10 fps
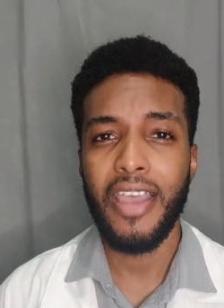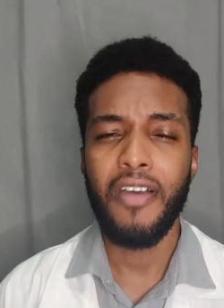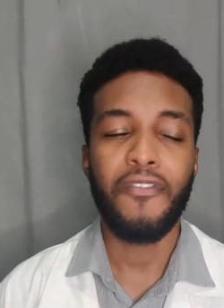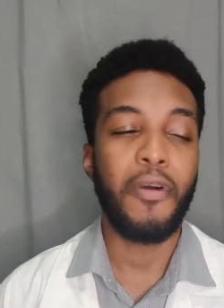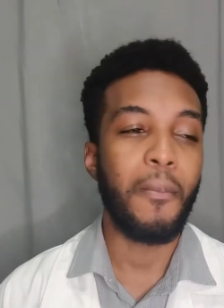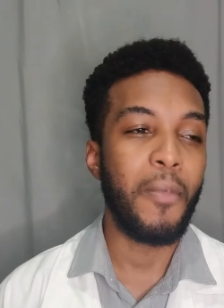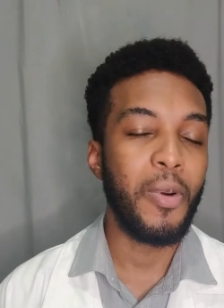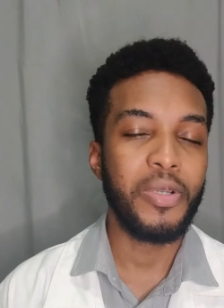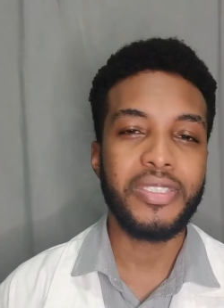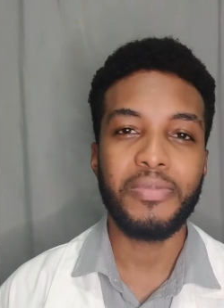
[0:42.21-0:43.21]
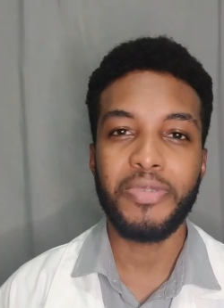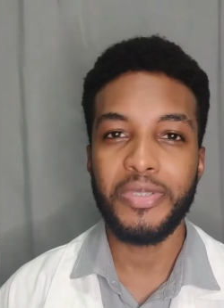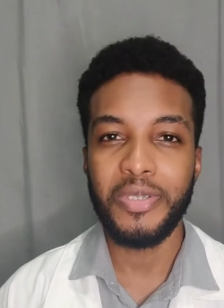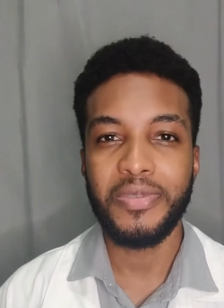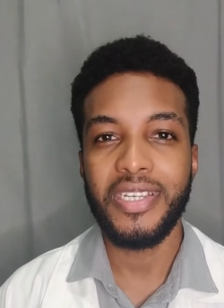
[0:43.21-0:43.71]
For most
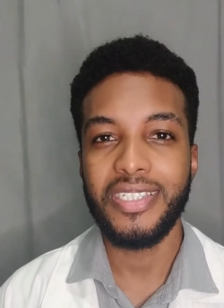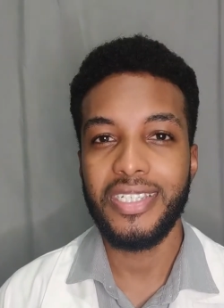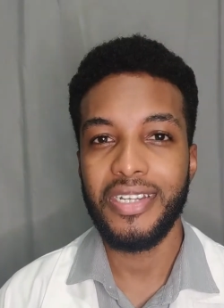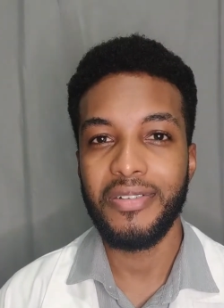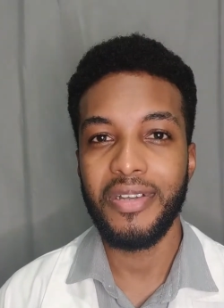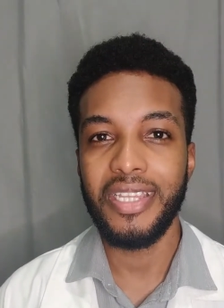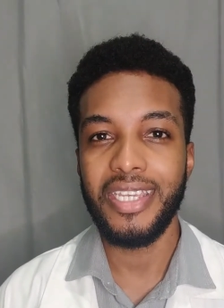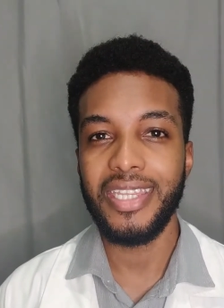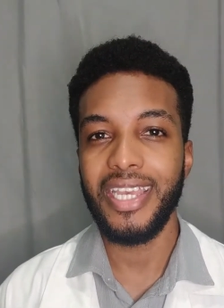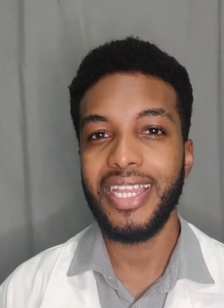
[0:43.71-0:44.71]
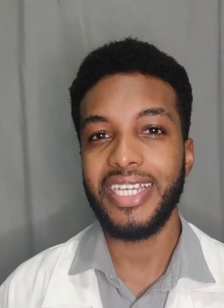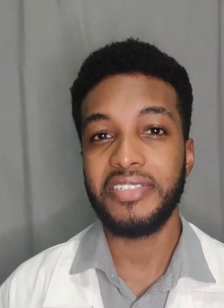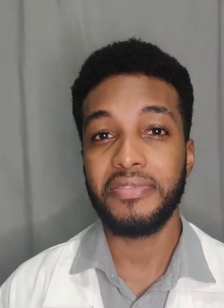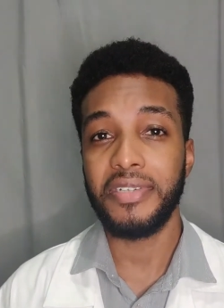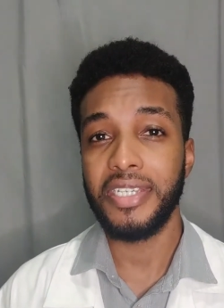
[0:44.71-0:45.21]
prescriptions, generally they
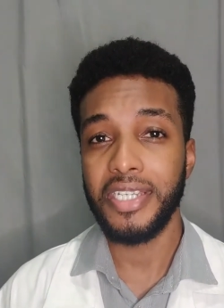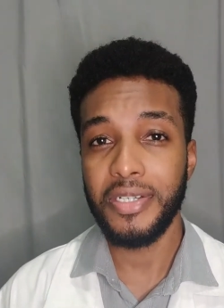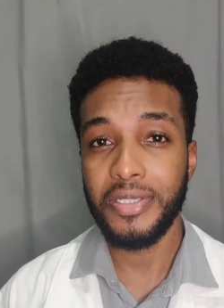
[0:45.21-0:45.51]
last for a year.